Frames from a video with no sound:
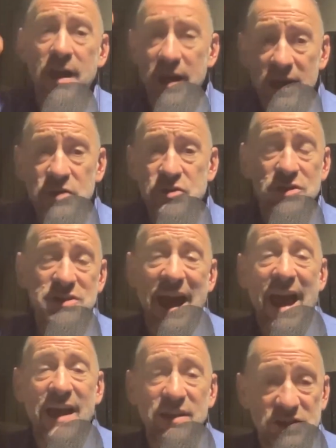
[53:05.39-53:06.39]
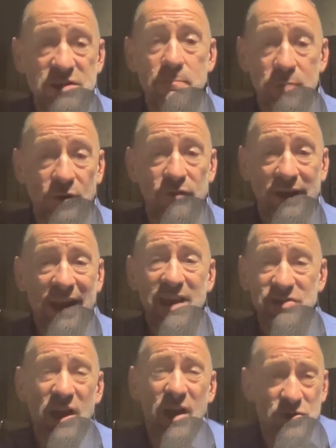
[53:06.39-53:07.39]
It just adds to build the case.
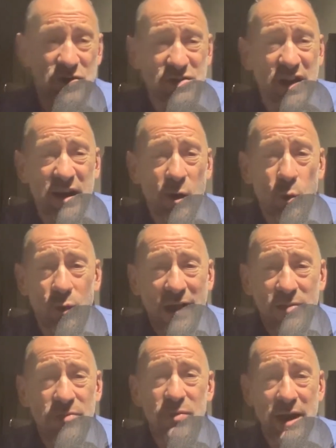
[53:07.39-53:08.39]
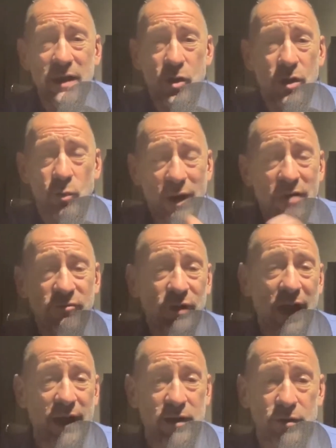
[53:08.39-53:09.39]
Just like a red
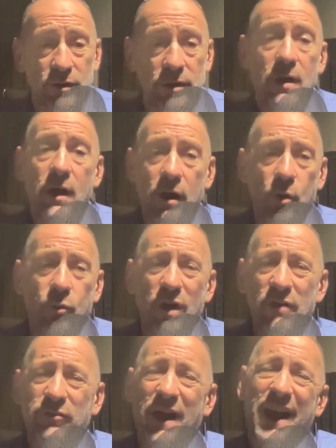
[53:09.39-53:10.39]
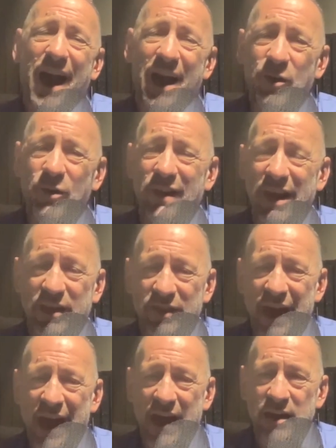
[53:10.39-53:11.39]
flag could. Oh, red flag, I don't like
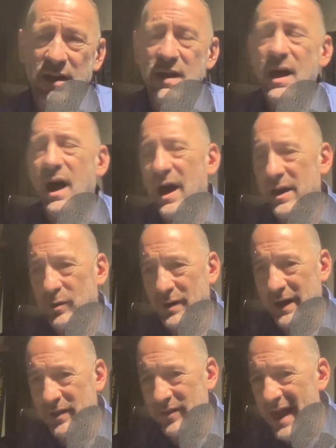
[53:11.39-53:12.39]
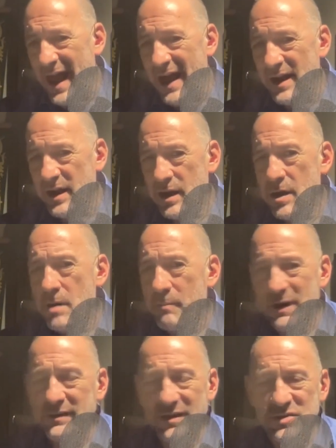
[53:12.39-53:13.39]
that. I don't like that. But
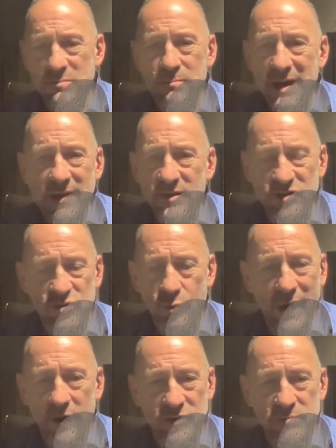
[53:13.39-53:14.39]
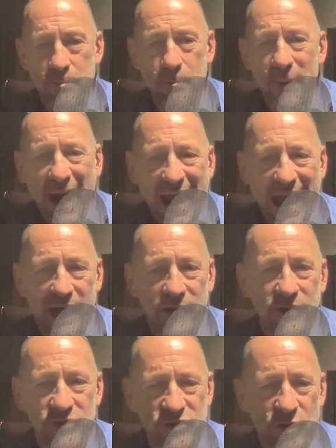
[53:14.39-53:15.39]
it doesn't mean the sweater's bad.
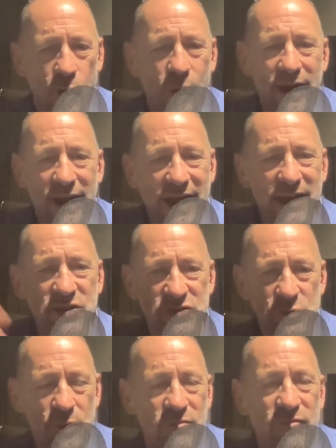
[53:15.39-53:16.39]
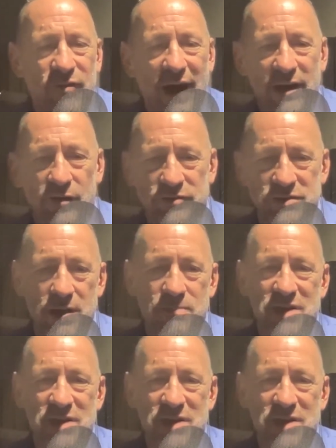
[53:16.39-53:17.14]
So any sort of final tips?